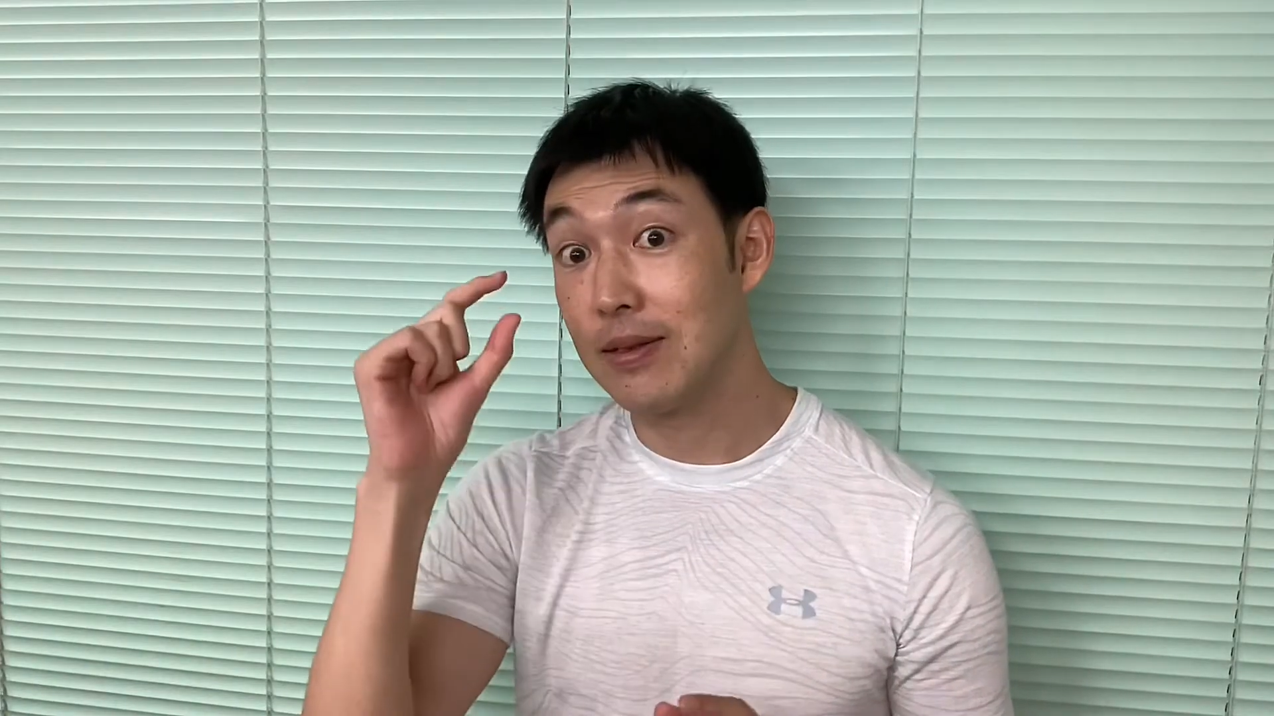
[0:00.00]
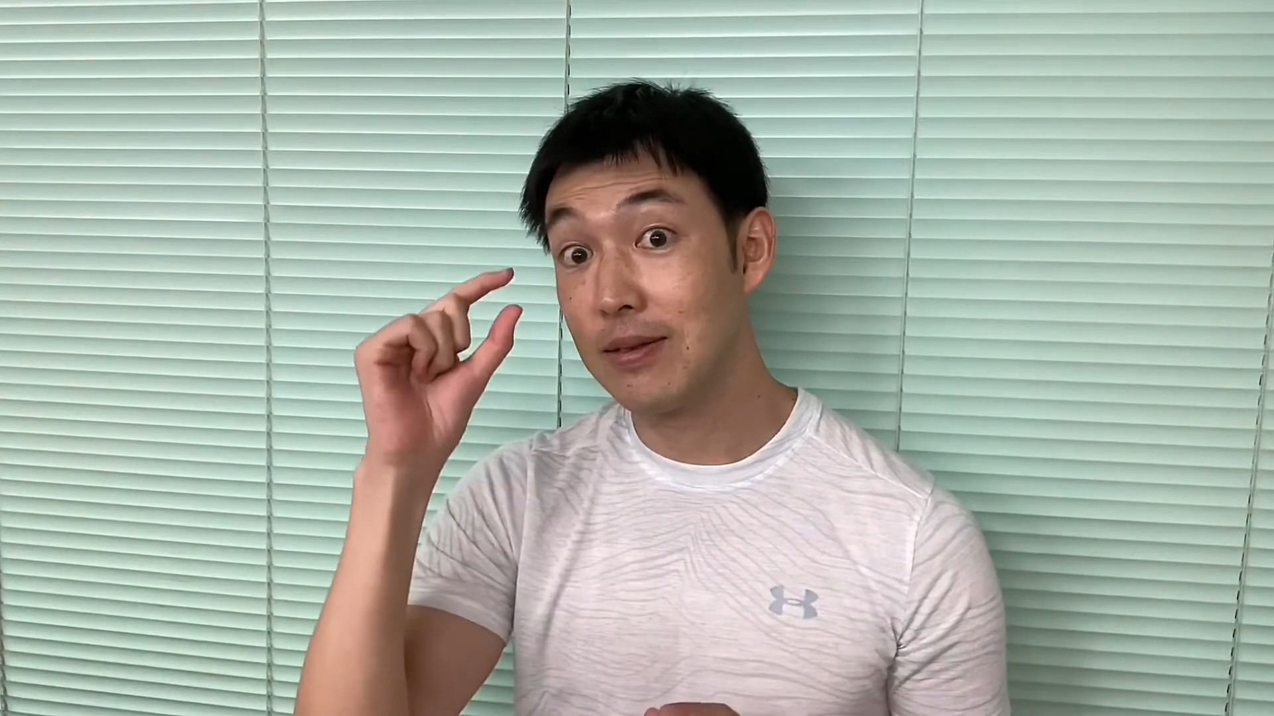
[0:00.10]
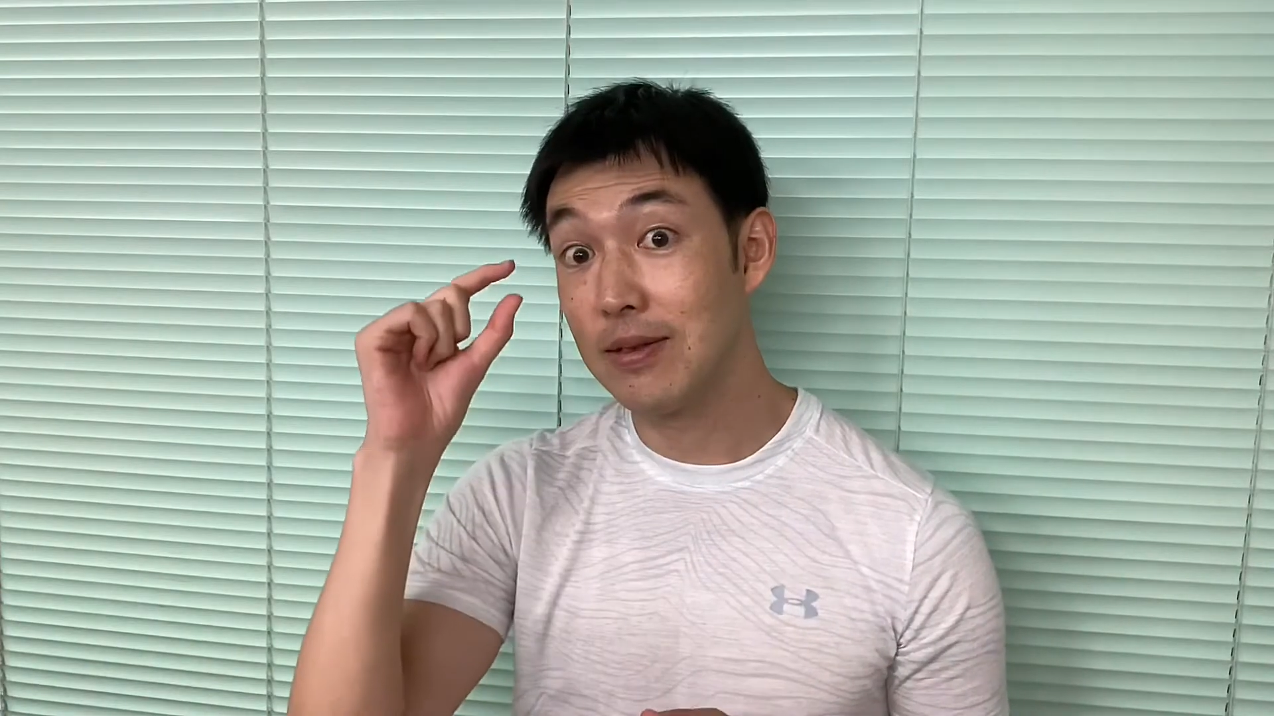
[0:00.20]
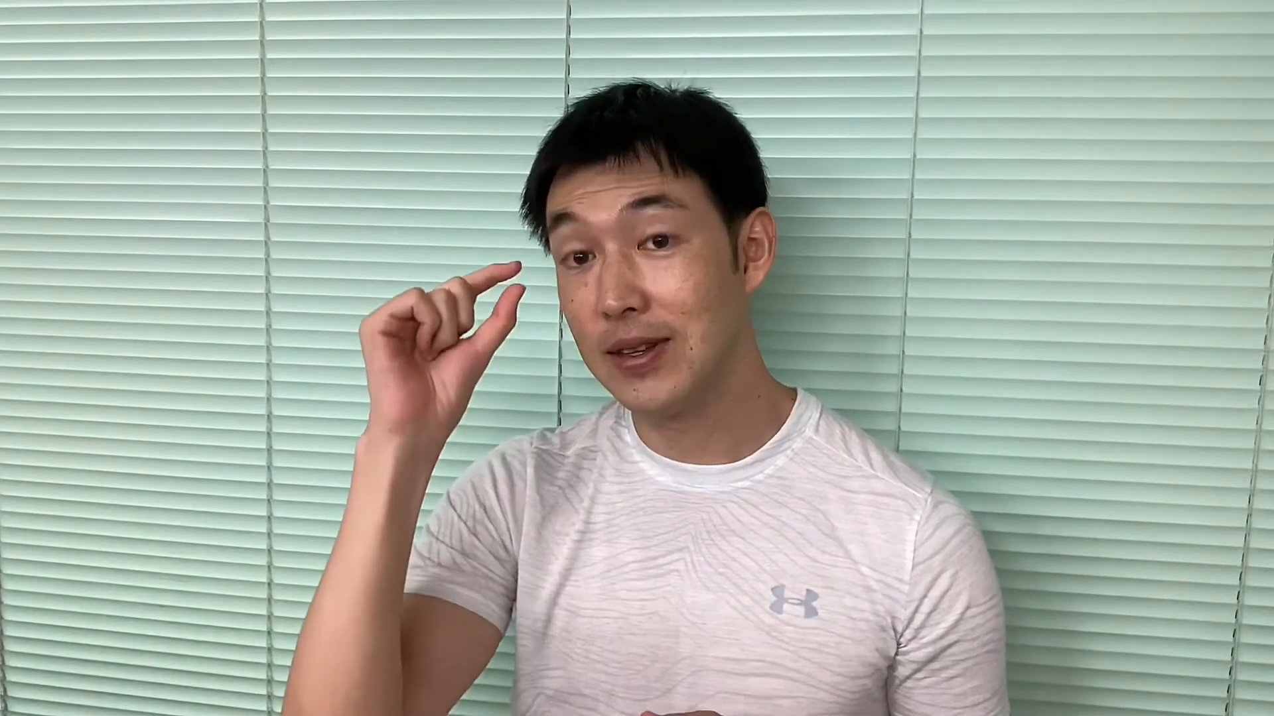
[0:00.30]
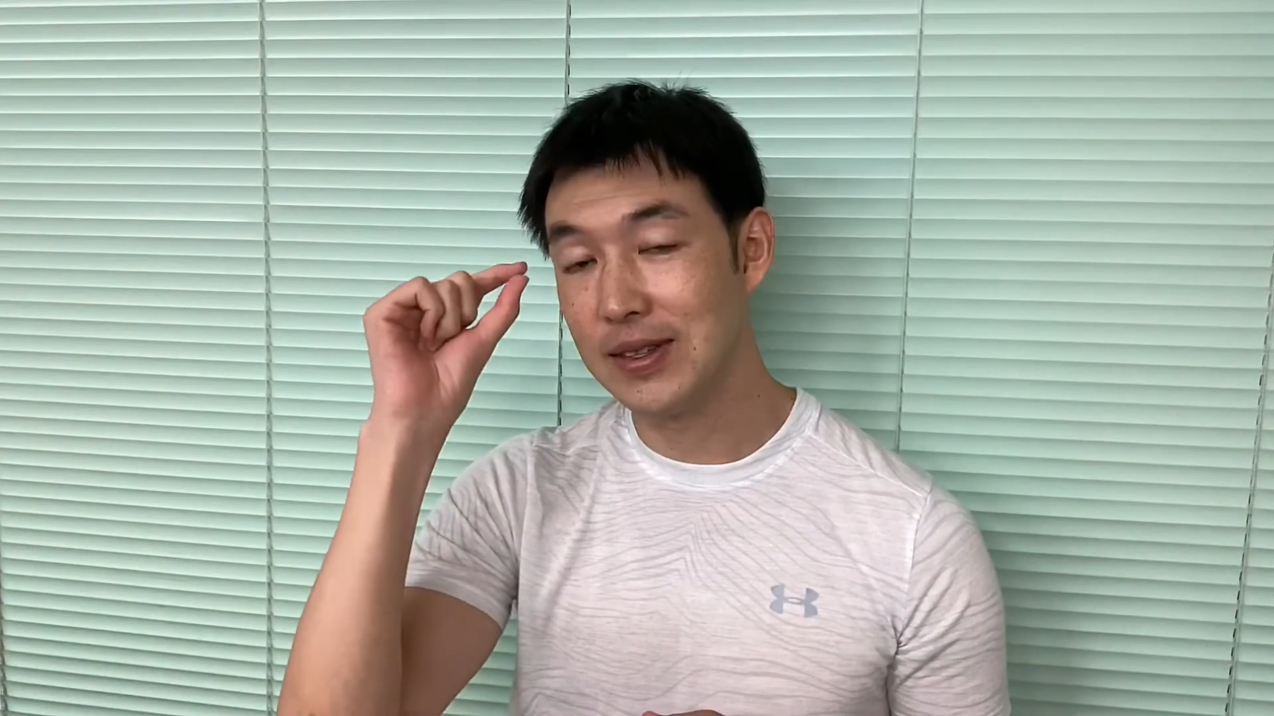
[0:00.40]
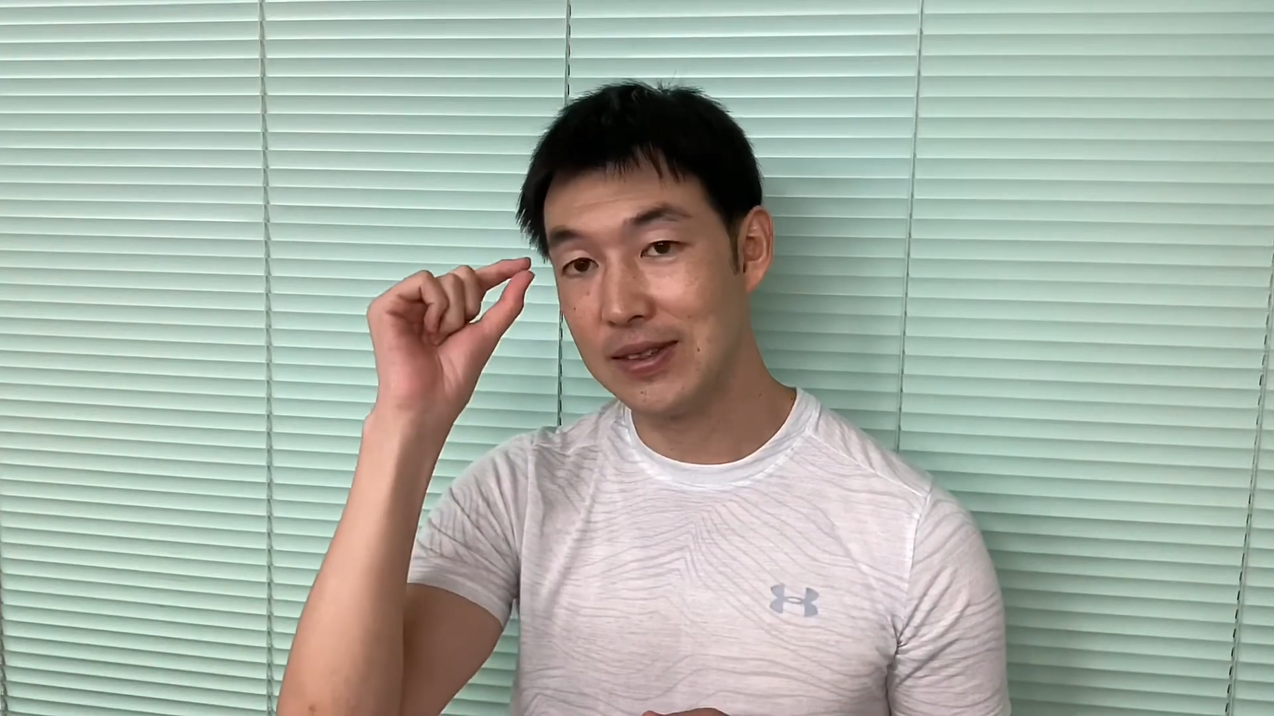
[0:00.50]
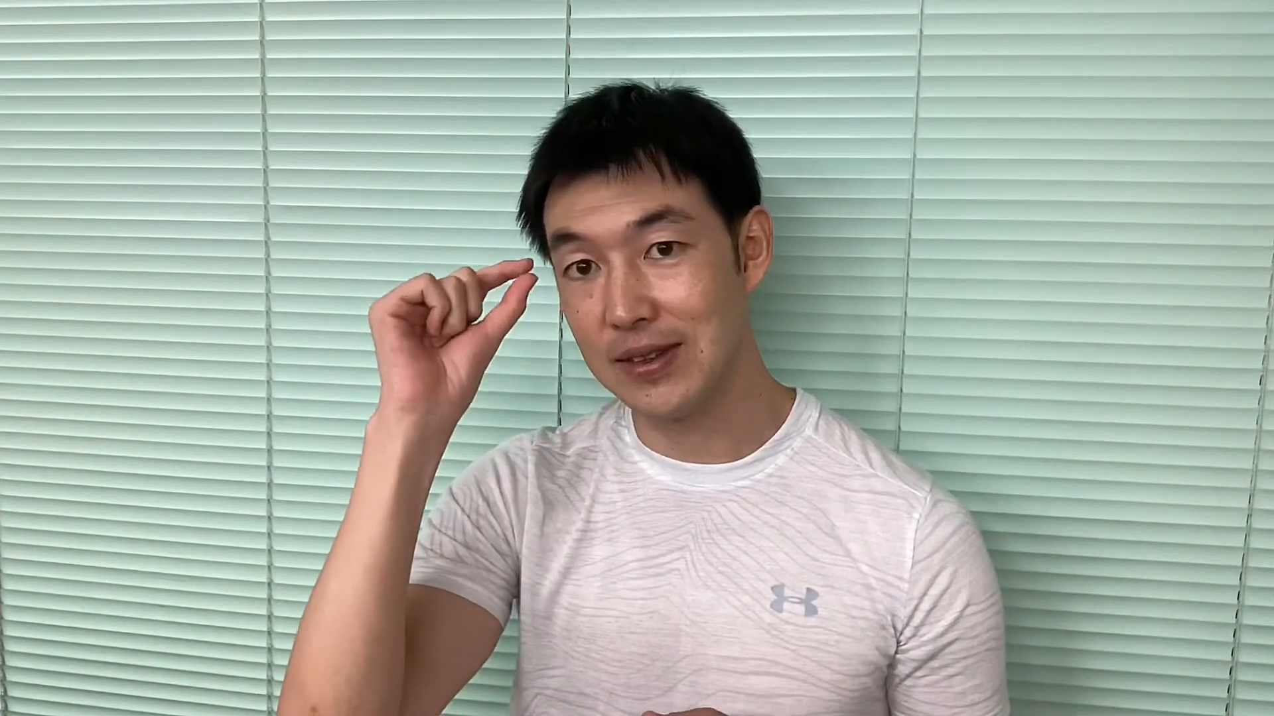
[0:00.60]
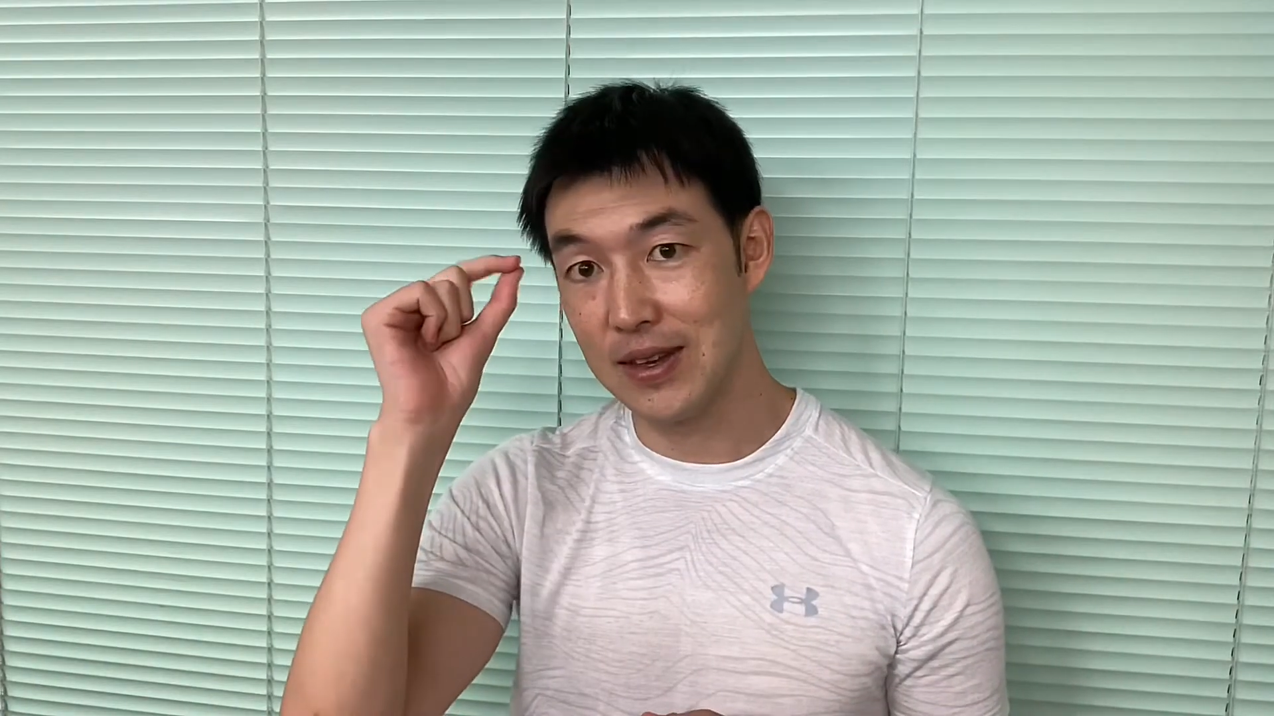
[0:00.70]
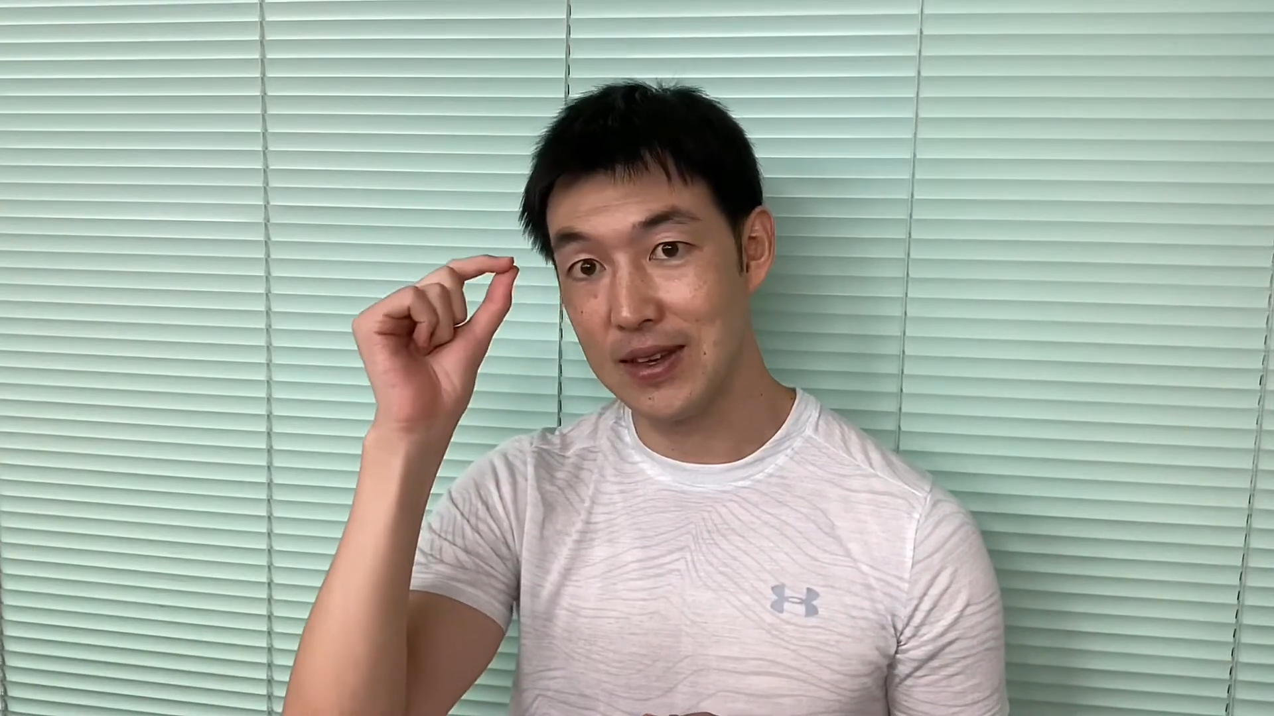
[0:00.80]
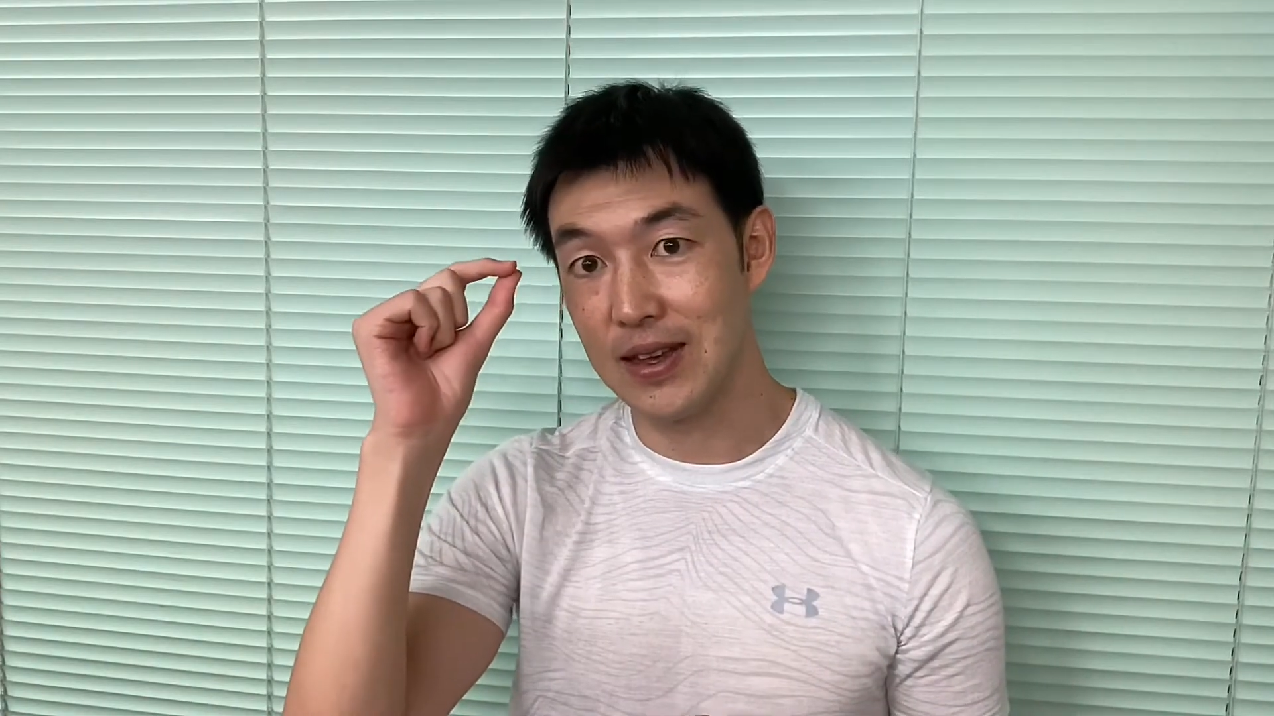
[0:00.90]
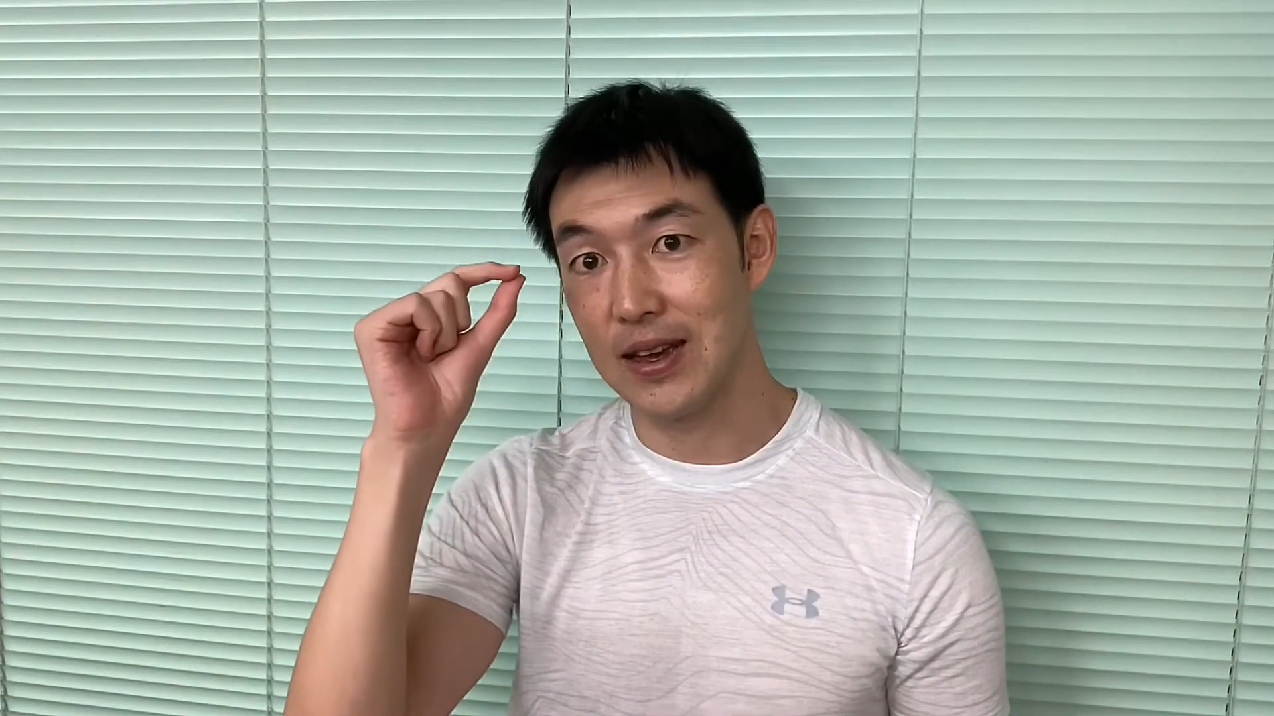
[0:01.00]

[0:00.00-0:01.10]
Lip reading: this thinking